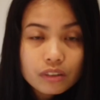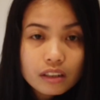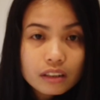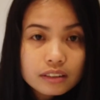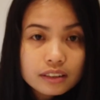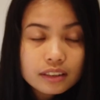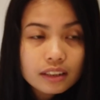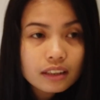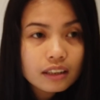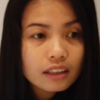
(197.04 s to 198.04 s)
to
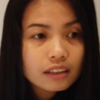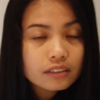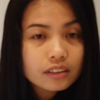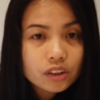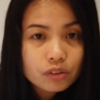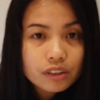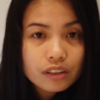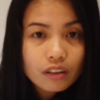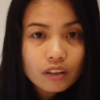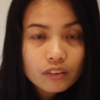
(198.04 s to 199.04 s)
eat? The
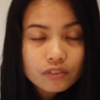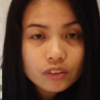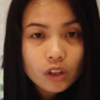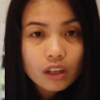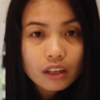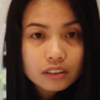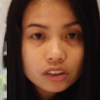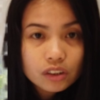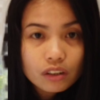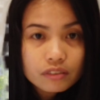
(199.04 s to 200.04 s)
tree of
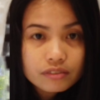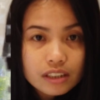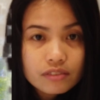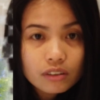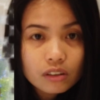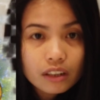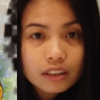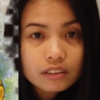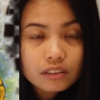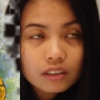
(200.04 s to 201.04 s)
knowledge of evil
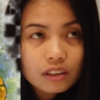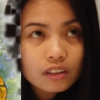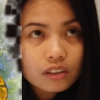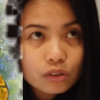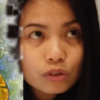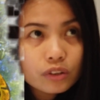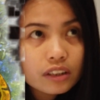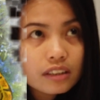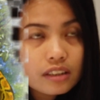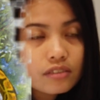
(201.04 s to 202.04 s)
and
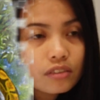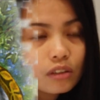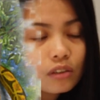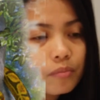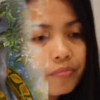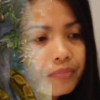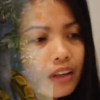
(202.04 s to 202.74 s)
good and evil.